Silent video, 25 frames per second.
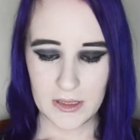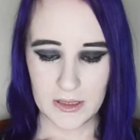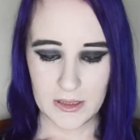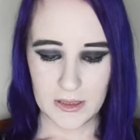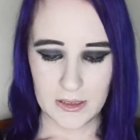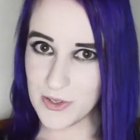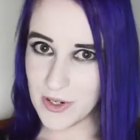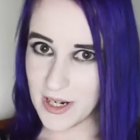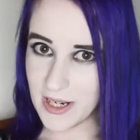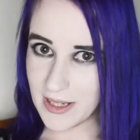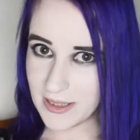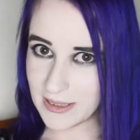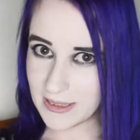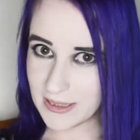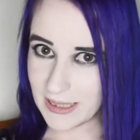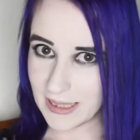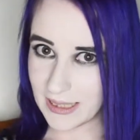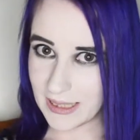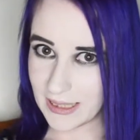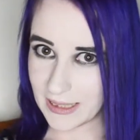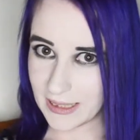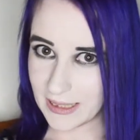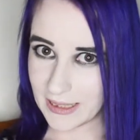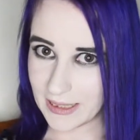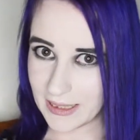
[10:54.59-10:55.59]
Around
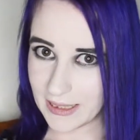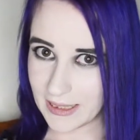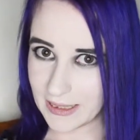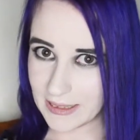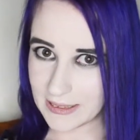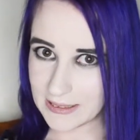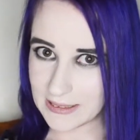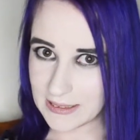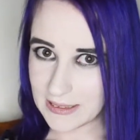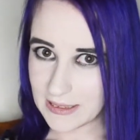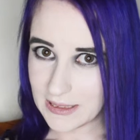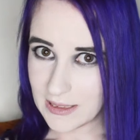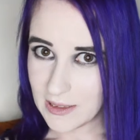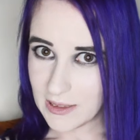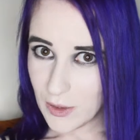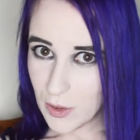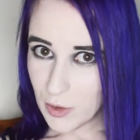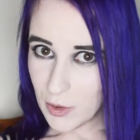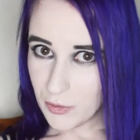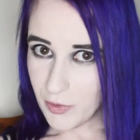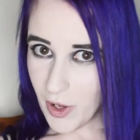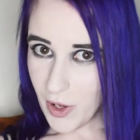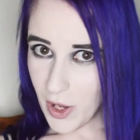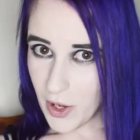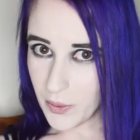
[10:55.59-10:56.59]
and
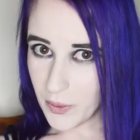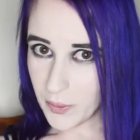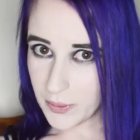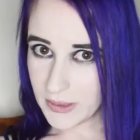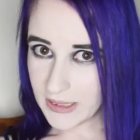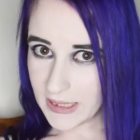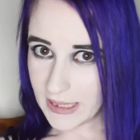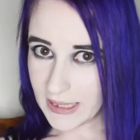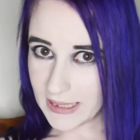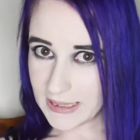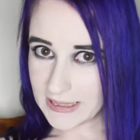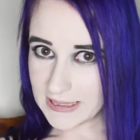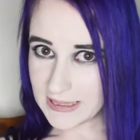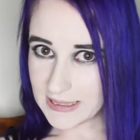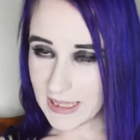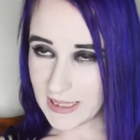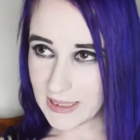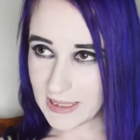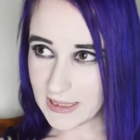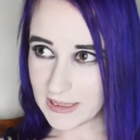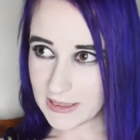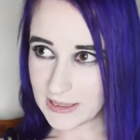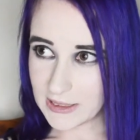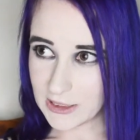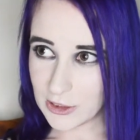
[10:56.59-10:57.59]
found a
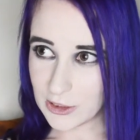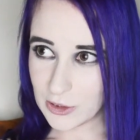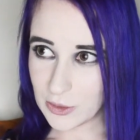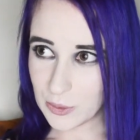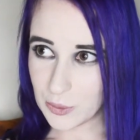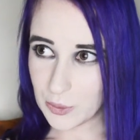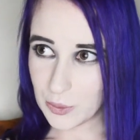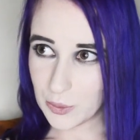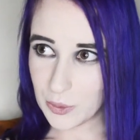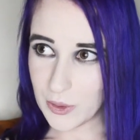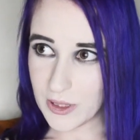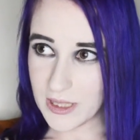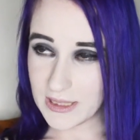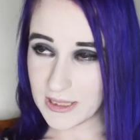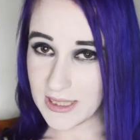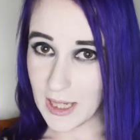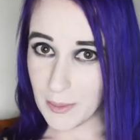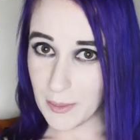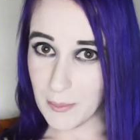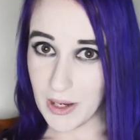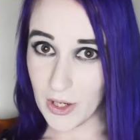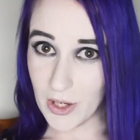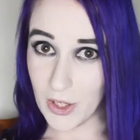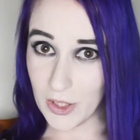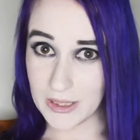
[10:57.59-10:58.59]
stylist who is at
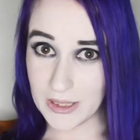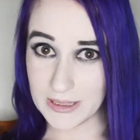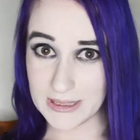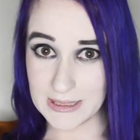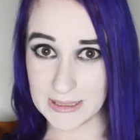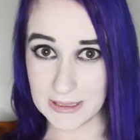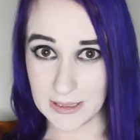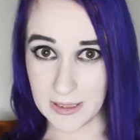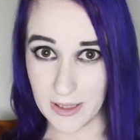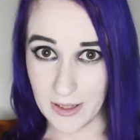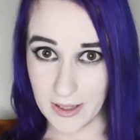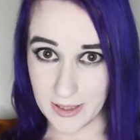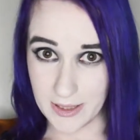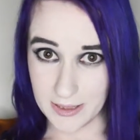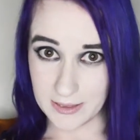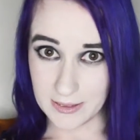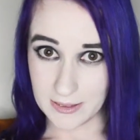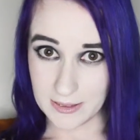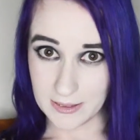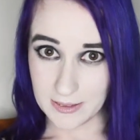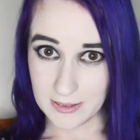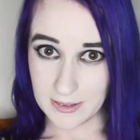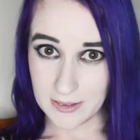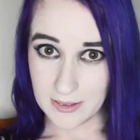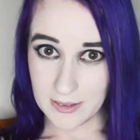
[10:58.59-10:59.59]
my current salon.
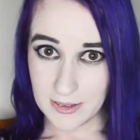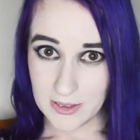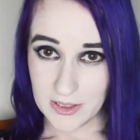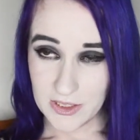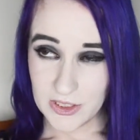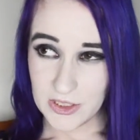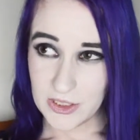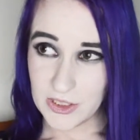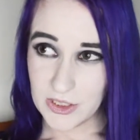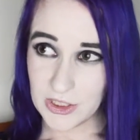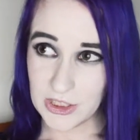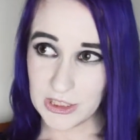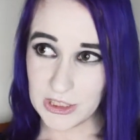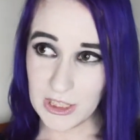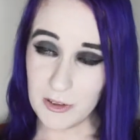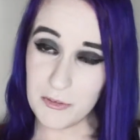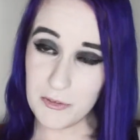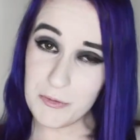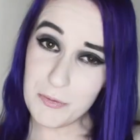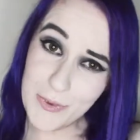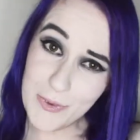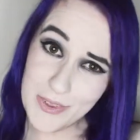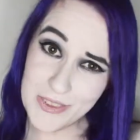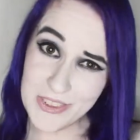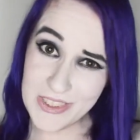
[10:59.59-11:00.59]
She
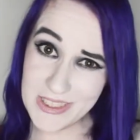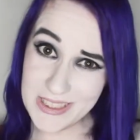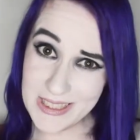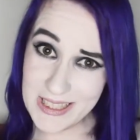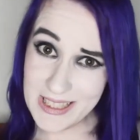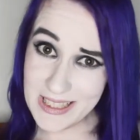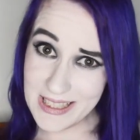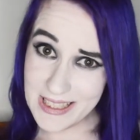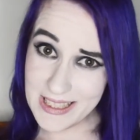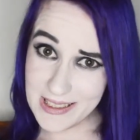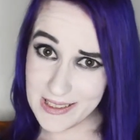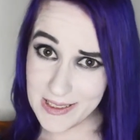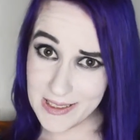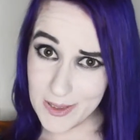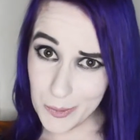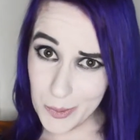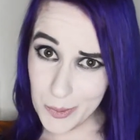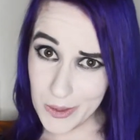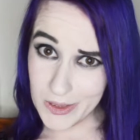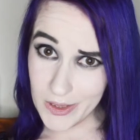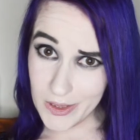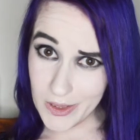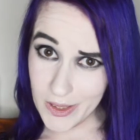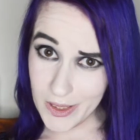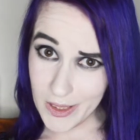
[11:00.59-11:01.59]
unfortunately doesn't
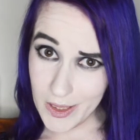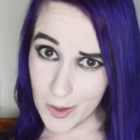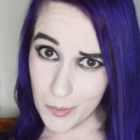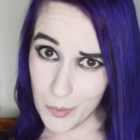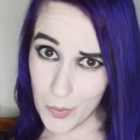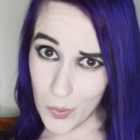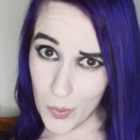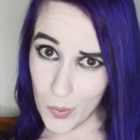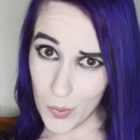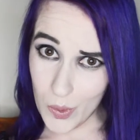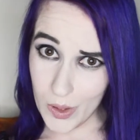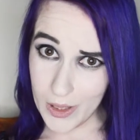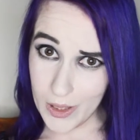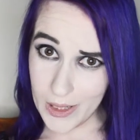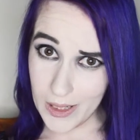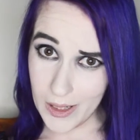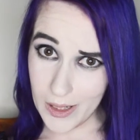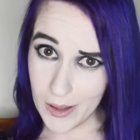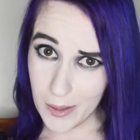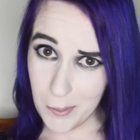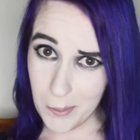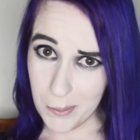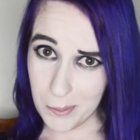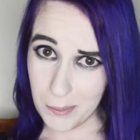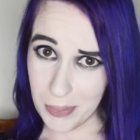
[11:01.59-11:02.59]
there
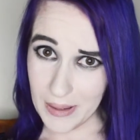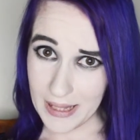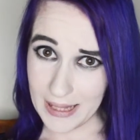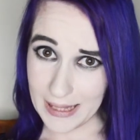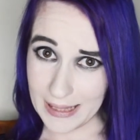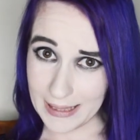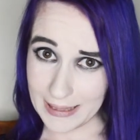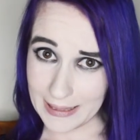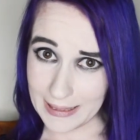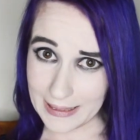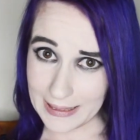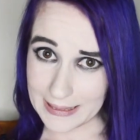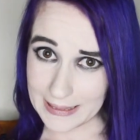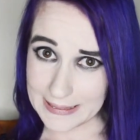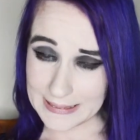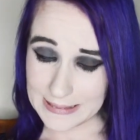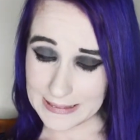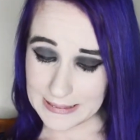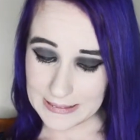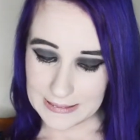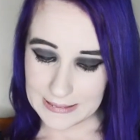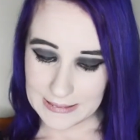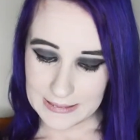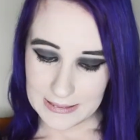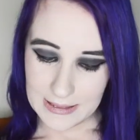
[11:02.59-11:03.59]
anymore, but
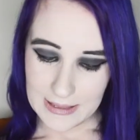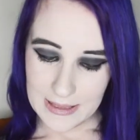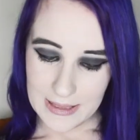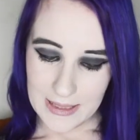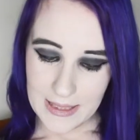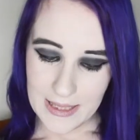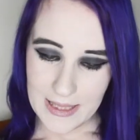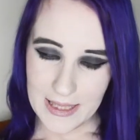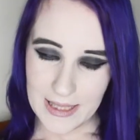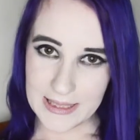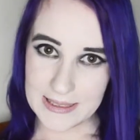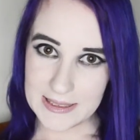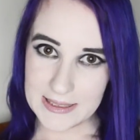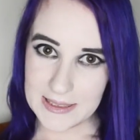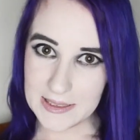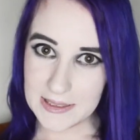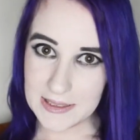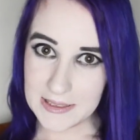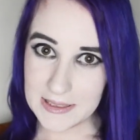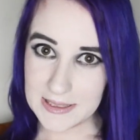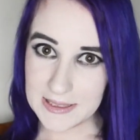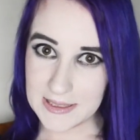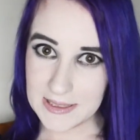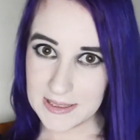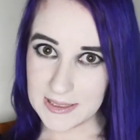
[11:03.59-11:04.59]
I still
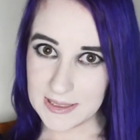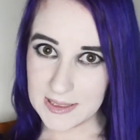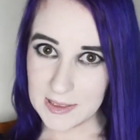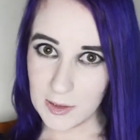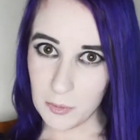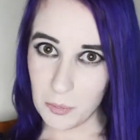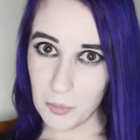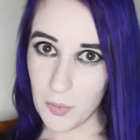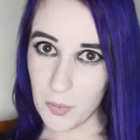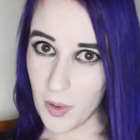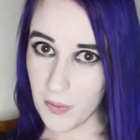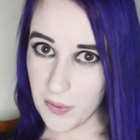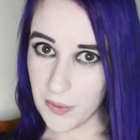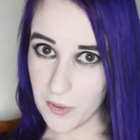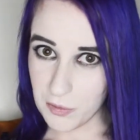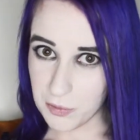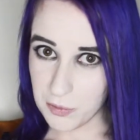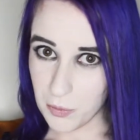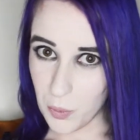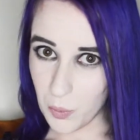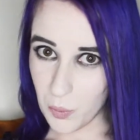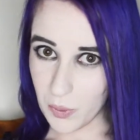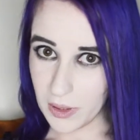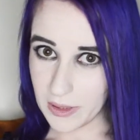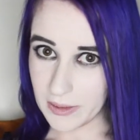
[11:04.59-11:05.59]
see some other
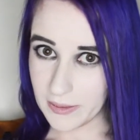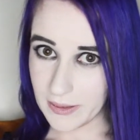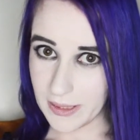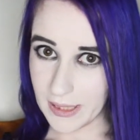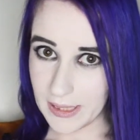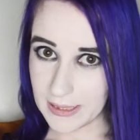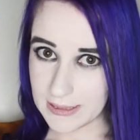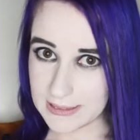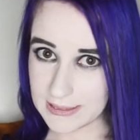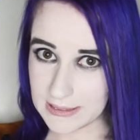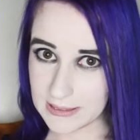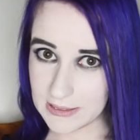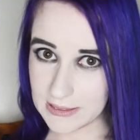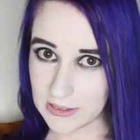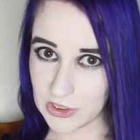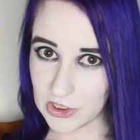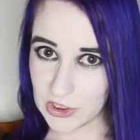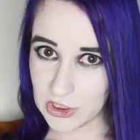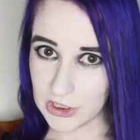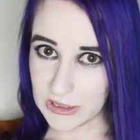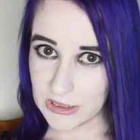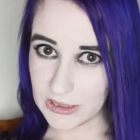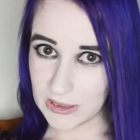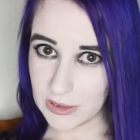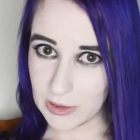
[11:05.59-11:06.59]
folk that
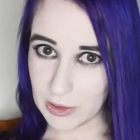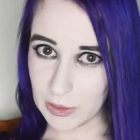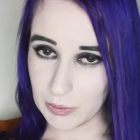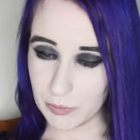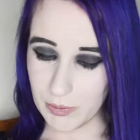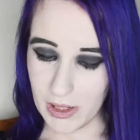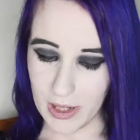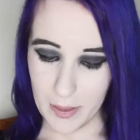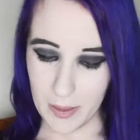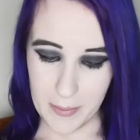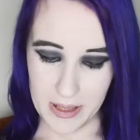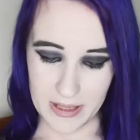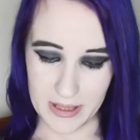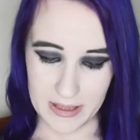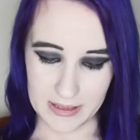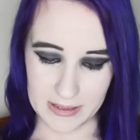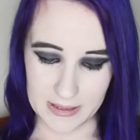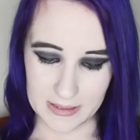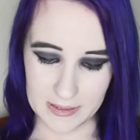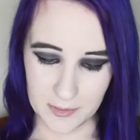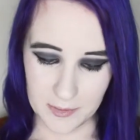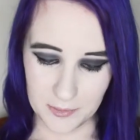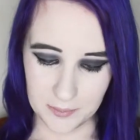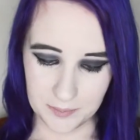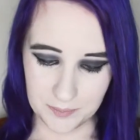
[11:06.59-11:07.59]
she
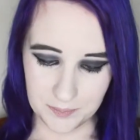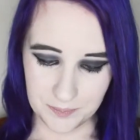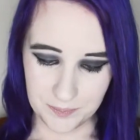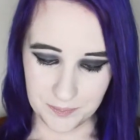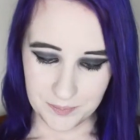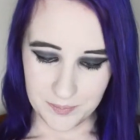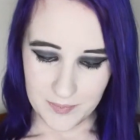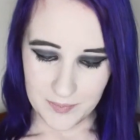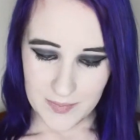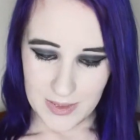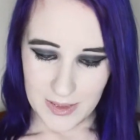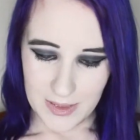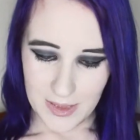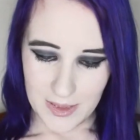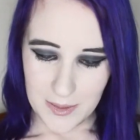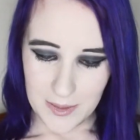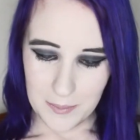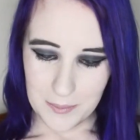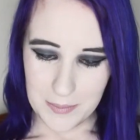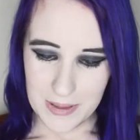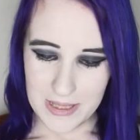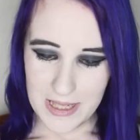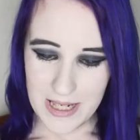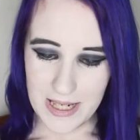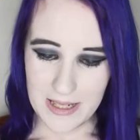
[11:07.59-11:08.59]
recommended.
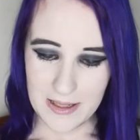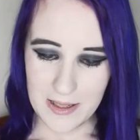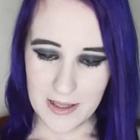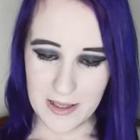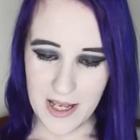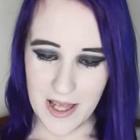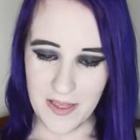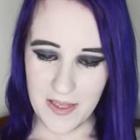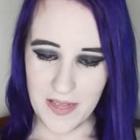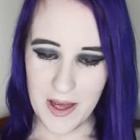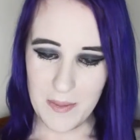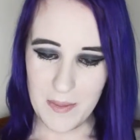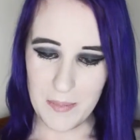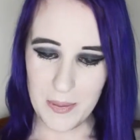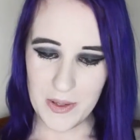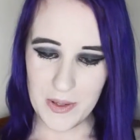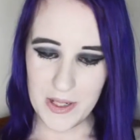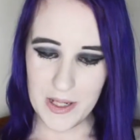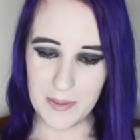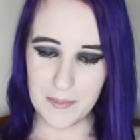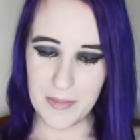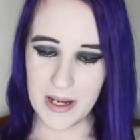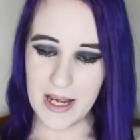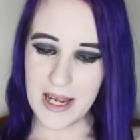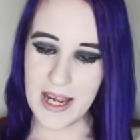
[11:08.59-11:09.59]
But yeah, at that
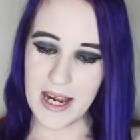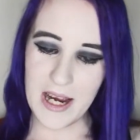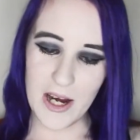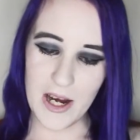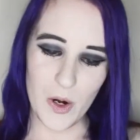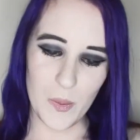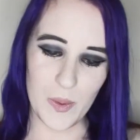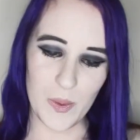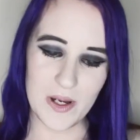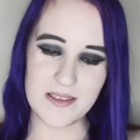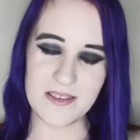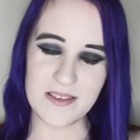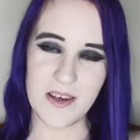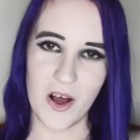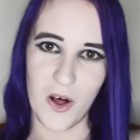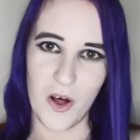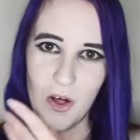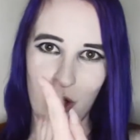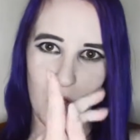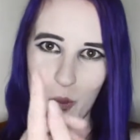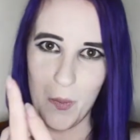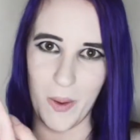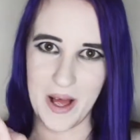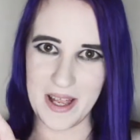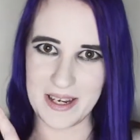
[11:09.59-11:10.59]
point my hair was
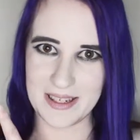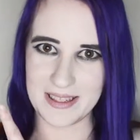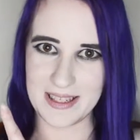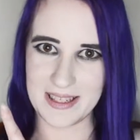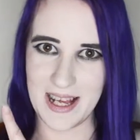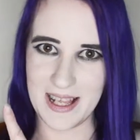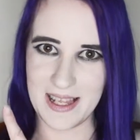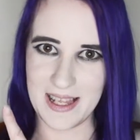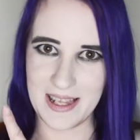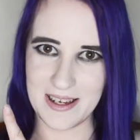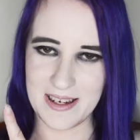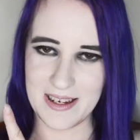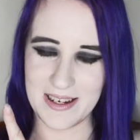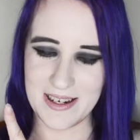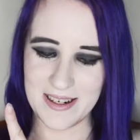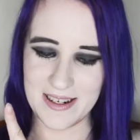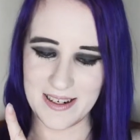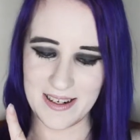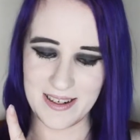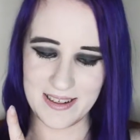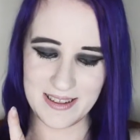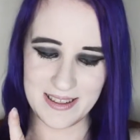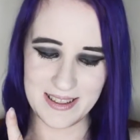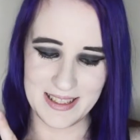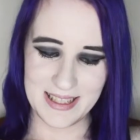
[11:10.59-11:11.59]
all one color.
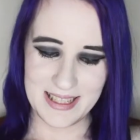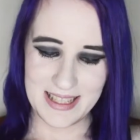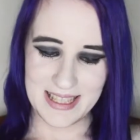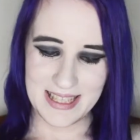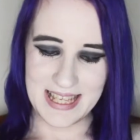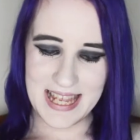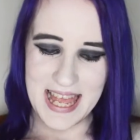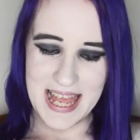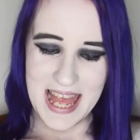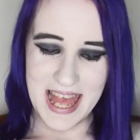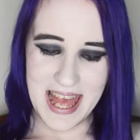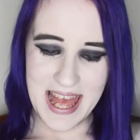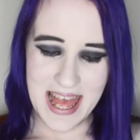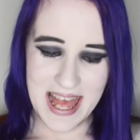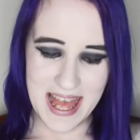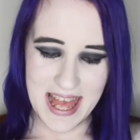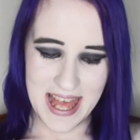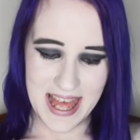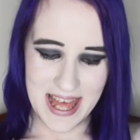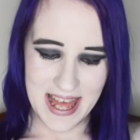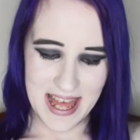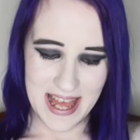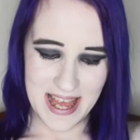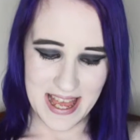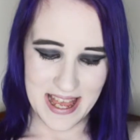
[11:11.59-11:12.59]

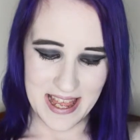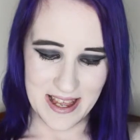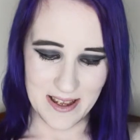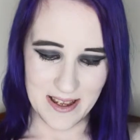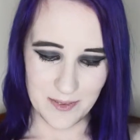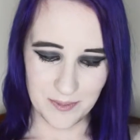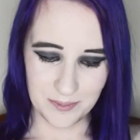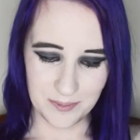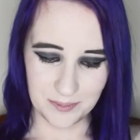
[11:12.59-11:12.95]
Yay!